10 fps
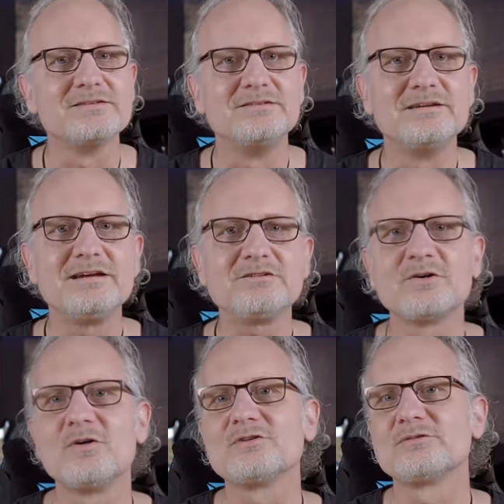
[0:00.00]

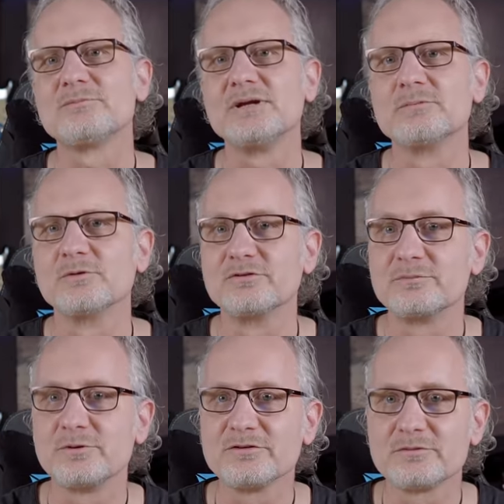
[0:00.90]
These awesome people who
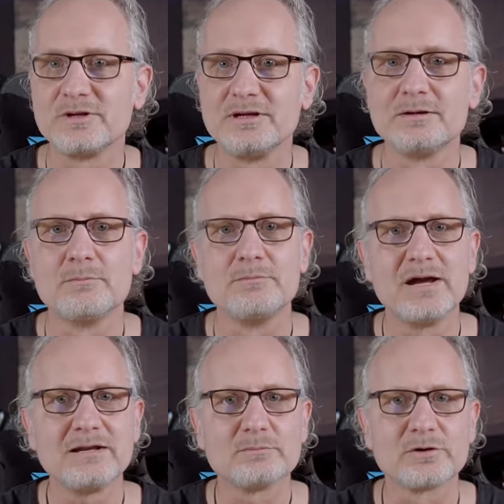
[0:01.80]
sponsor me
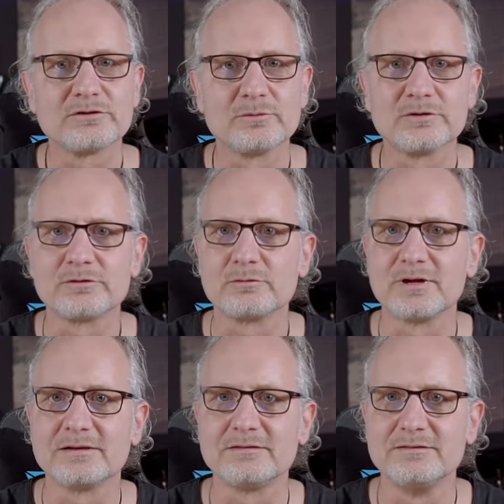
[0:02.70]
made it possible to
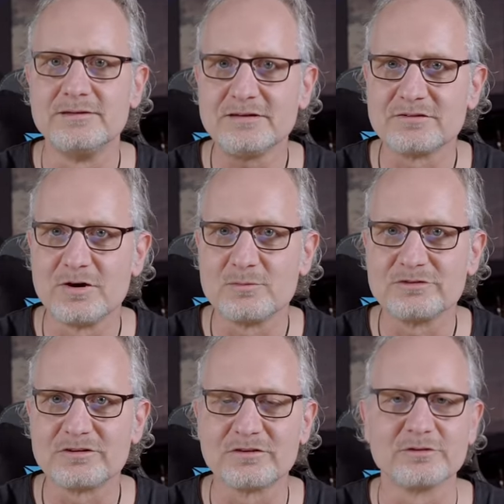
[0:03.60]
create this Home
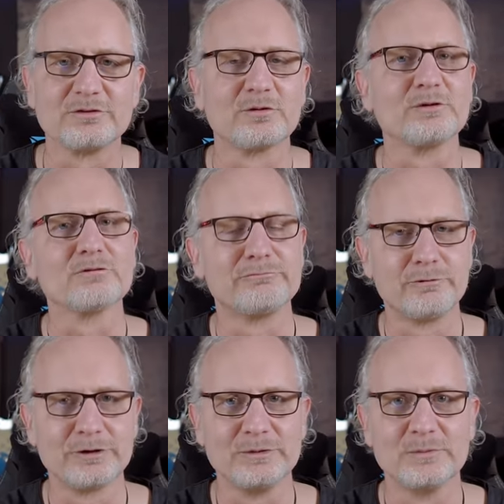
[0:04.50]
Assistant tutorial
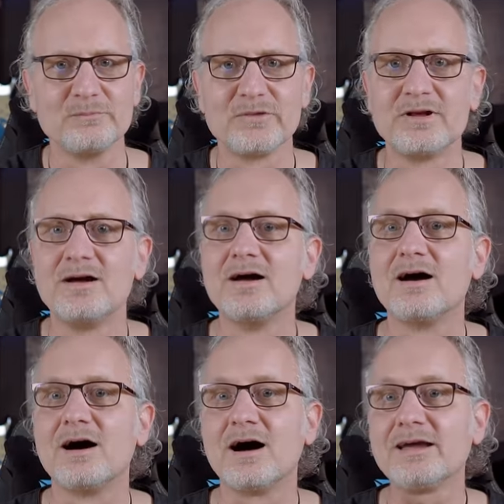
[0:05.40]
for you.
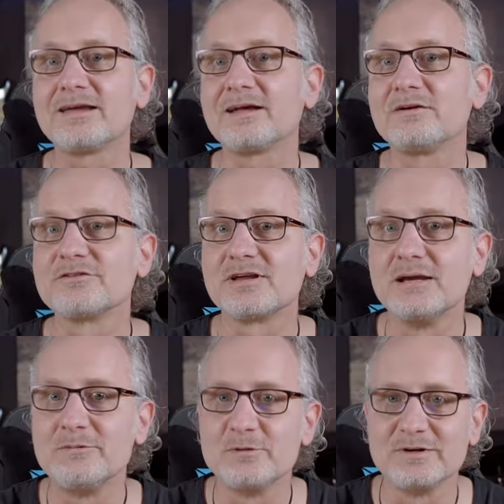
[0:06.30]
I cannot
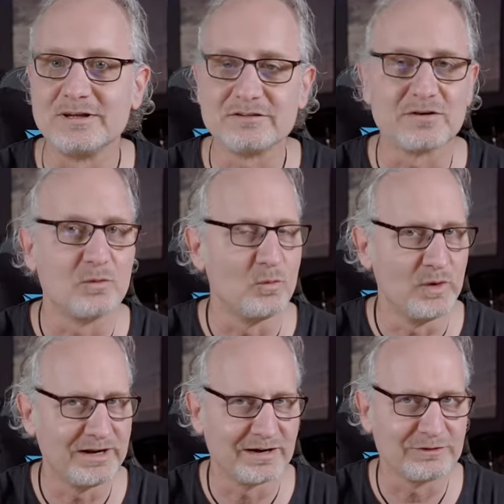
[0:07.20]
keep doing this
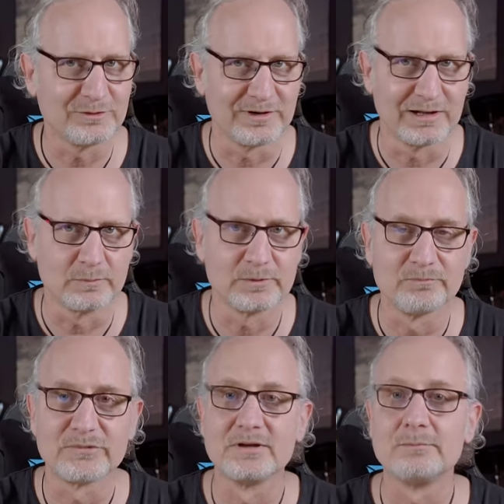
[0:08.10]
without your help.
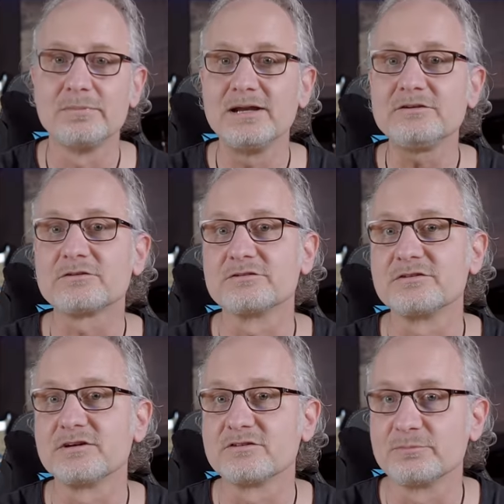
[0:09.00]
Please
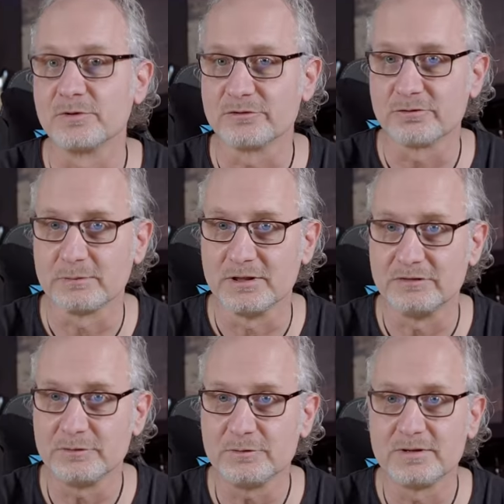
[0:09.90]
consider sponsoring
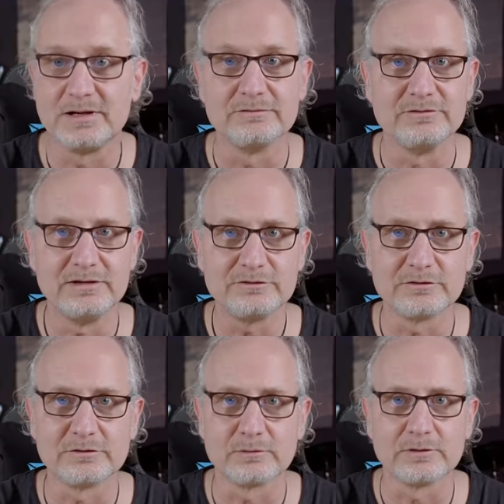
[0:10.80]
me too if these
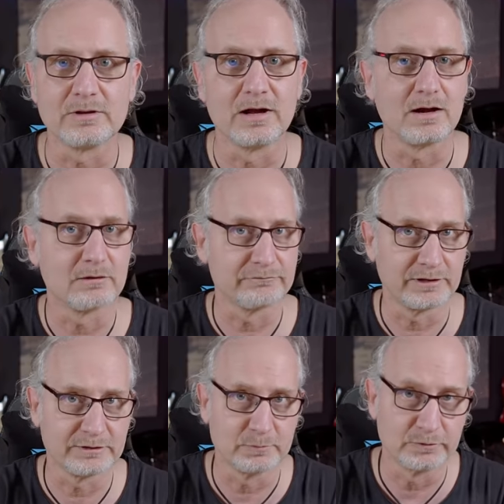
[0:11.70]
tutorials are
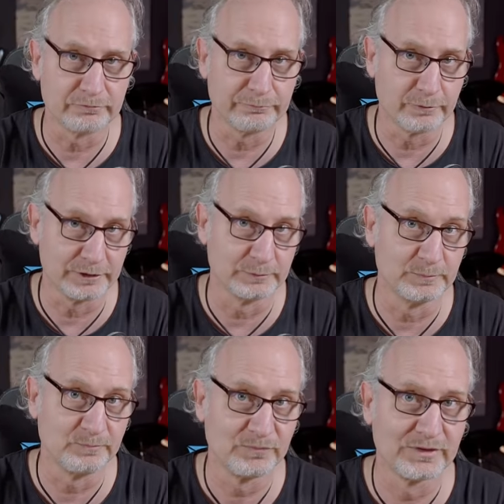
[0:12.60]
valuable for you.